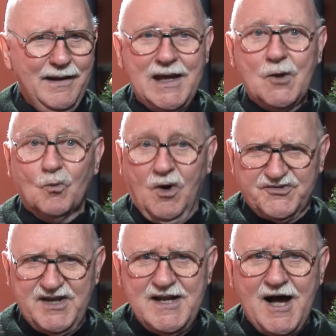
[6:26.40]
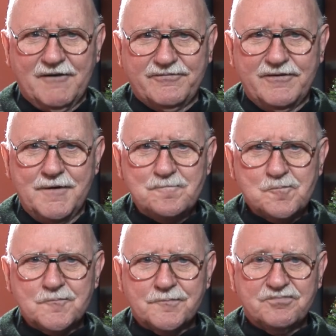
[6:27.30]
It was enough.
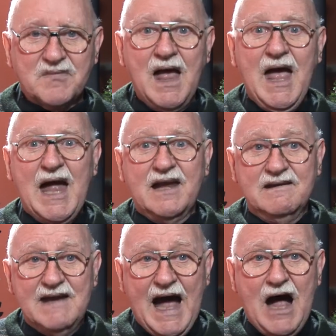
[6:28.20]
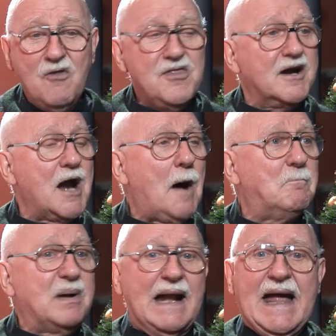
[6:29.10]
And now there
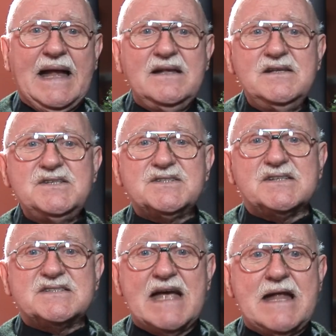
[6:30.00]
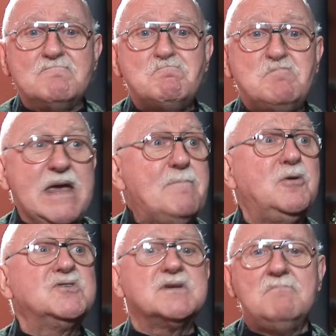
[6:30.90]
are plans to send
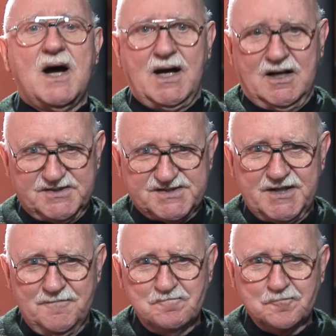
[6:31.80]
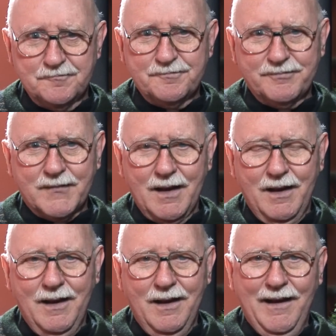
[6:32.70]
people to Mars.
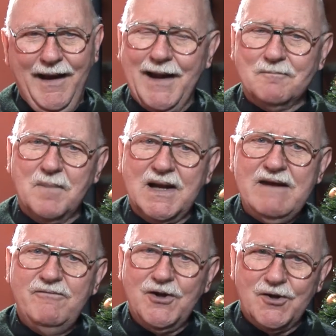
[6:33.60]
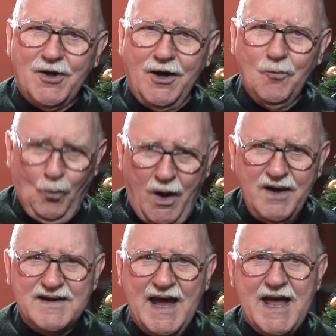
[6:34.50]
And believe it or not,
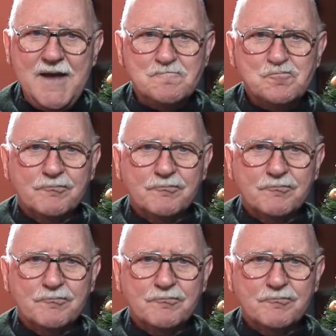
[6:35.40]
one day,